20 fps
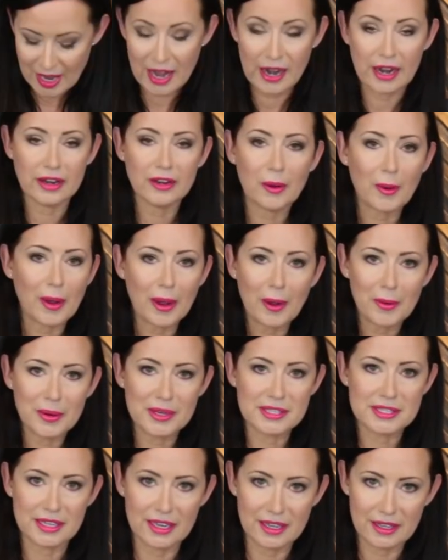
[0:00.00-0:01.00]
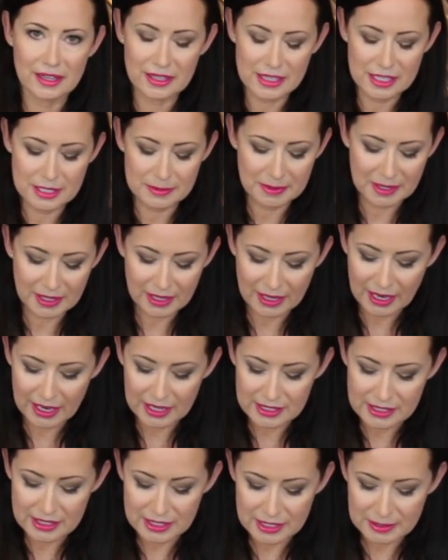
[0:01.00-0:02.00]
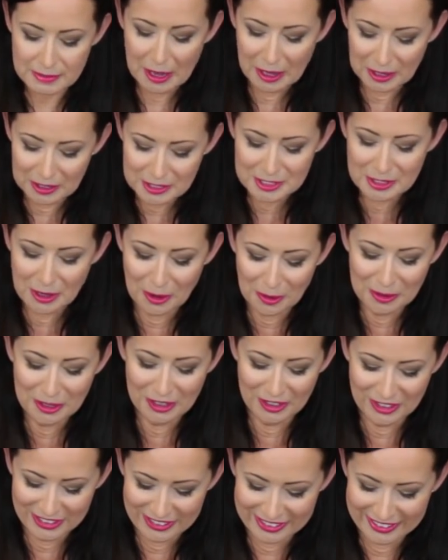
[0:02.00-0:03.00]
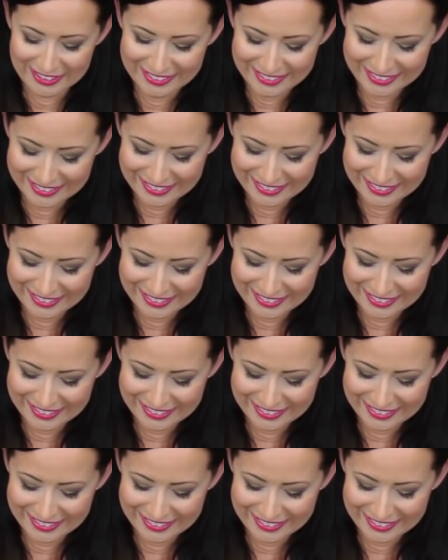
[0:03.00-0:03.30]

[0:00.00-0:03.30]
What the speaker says: And I know I always say this, but guys, this smells so good.